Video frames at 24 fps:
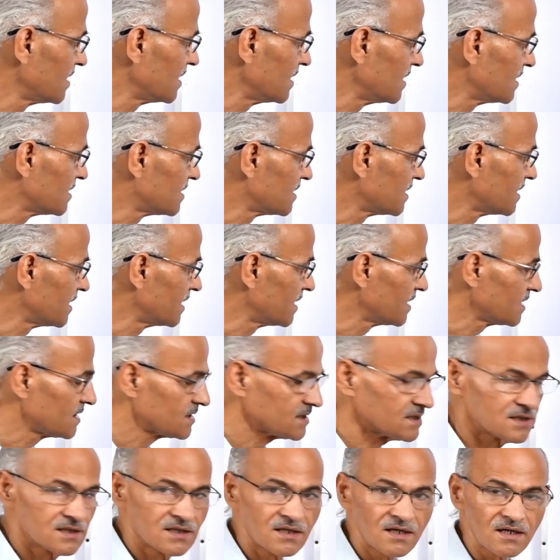
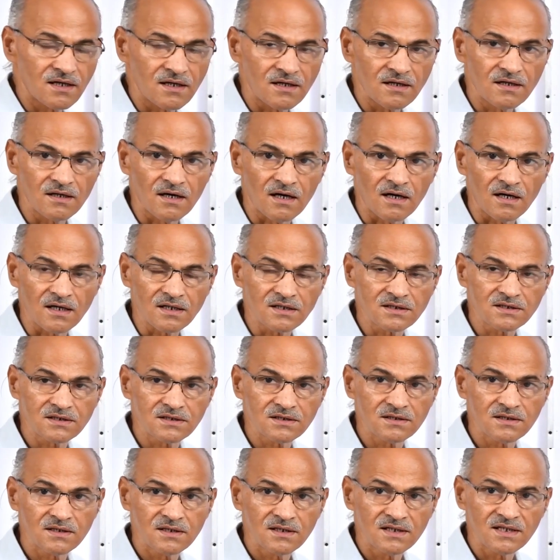snakes, dogs,
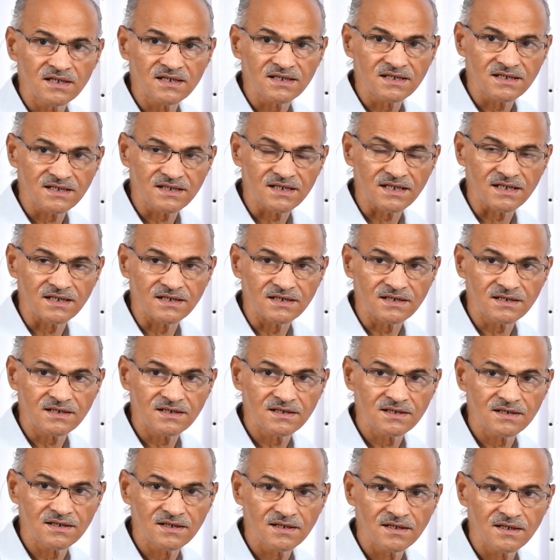sense
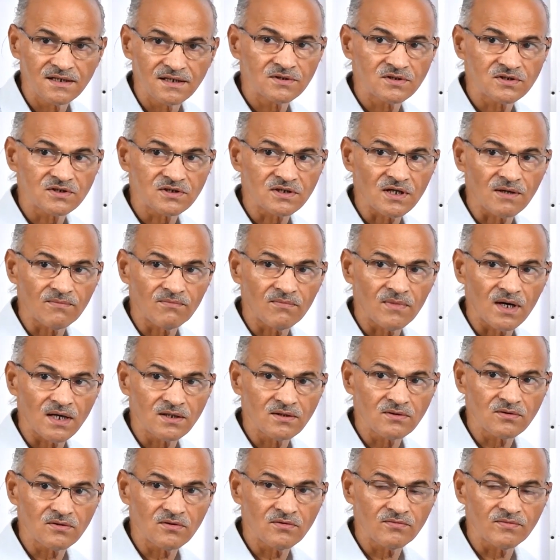some
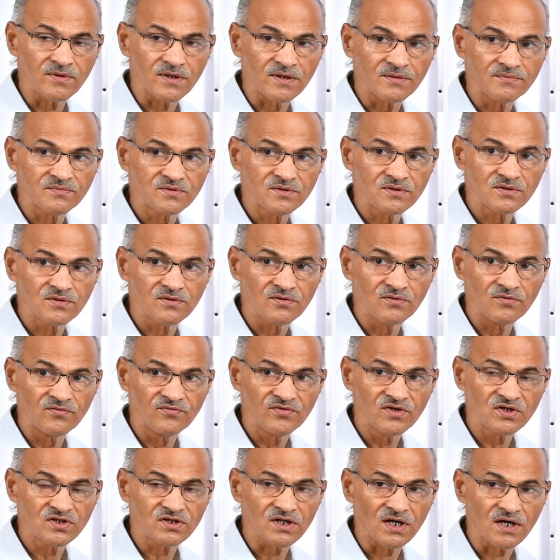microwaves
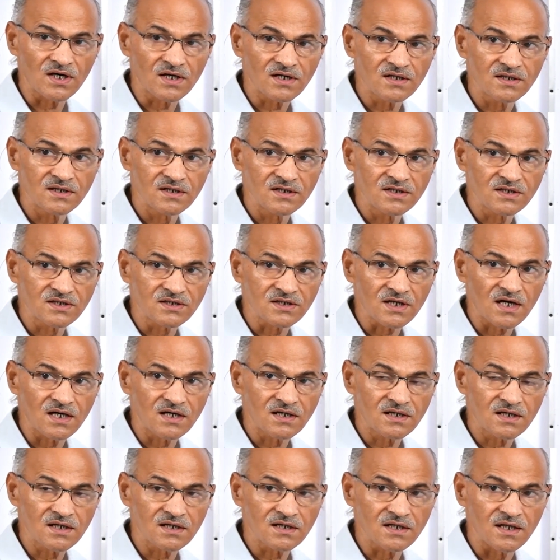which are
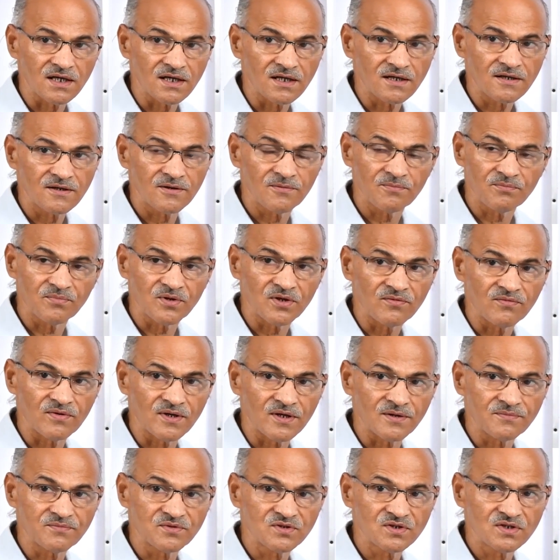shorter than P
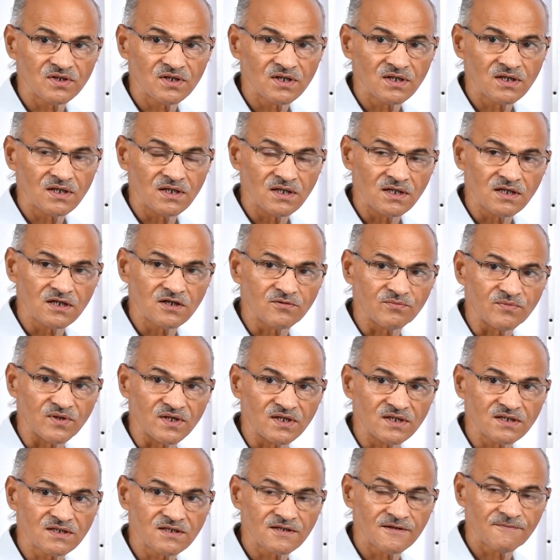waves. It
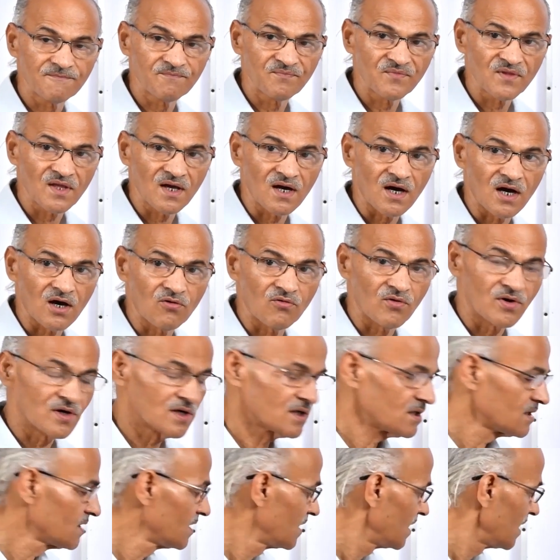means
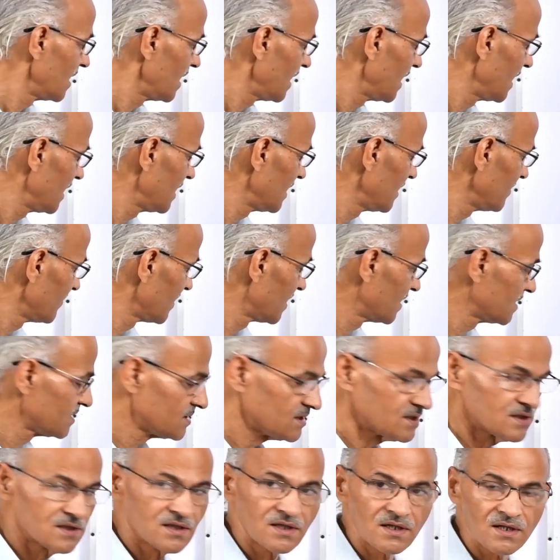our animals